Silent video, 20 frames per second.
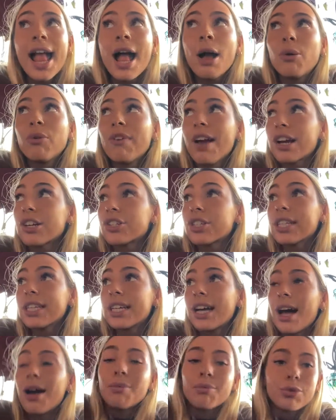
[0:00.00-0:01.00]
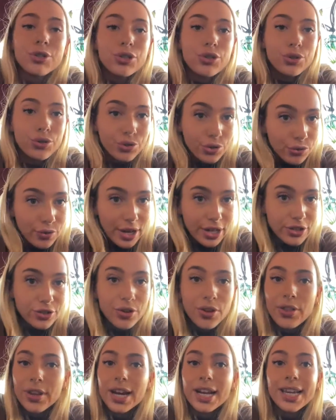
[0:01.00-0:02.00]
We've actually come to the
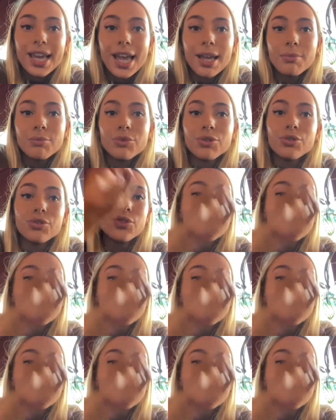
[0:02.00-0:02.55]
restaurant that I came to